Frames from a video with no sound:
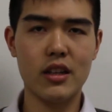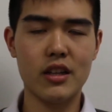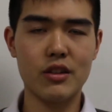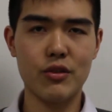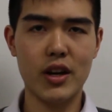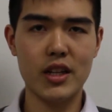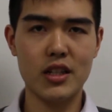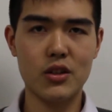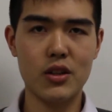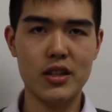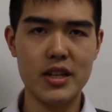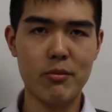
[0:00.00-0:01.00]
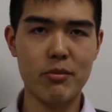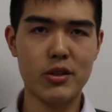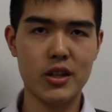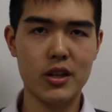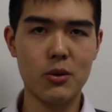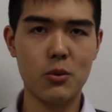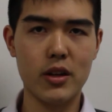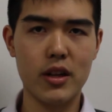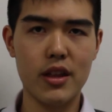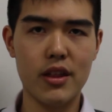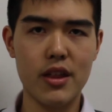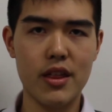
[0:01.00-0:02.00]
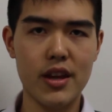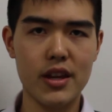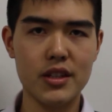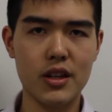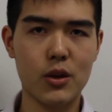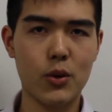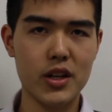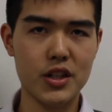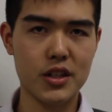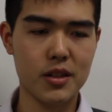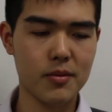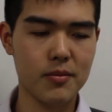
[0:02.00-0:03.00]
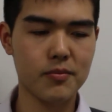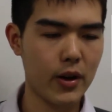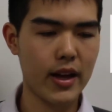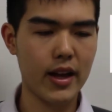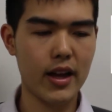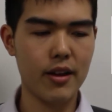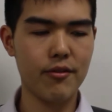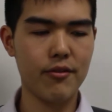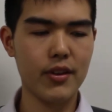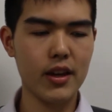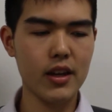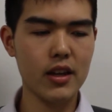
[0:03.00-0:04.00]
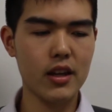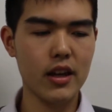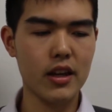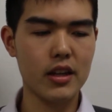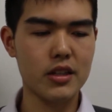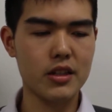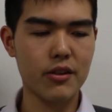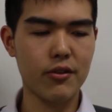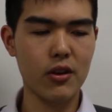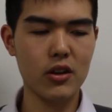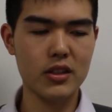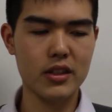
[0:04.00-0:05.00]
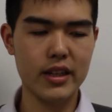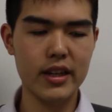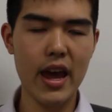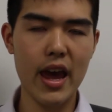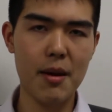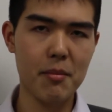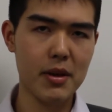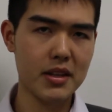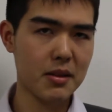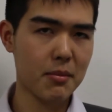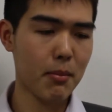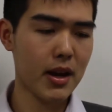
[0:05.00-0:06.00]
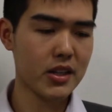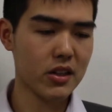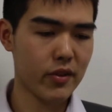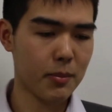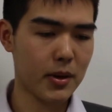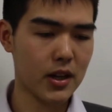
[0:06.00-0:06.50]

is related to the temperature with this equation, where V is the velocity, M is the mass of the